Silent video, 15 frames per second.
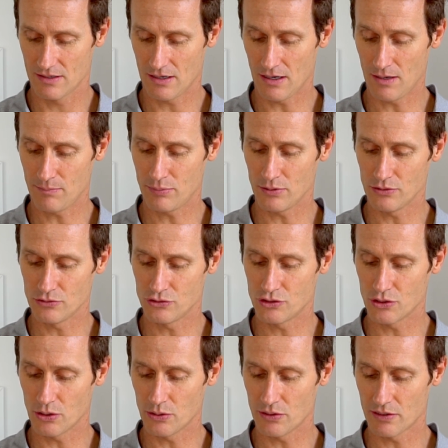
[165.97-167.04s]
I'll put
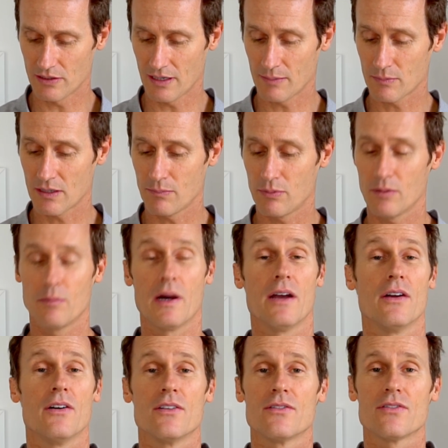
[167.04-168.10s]
joy. I'm going to put
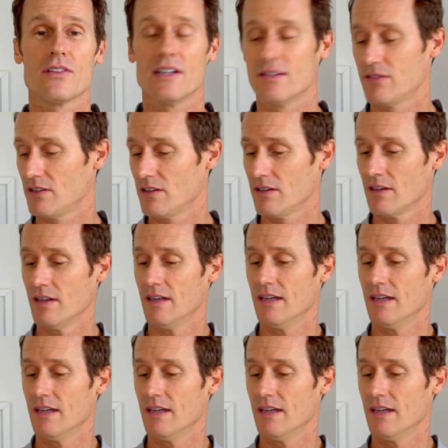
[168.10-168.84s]
my own flavor.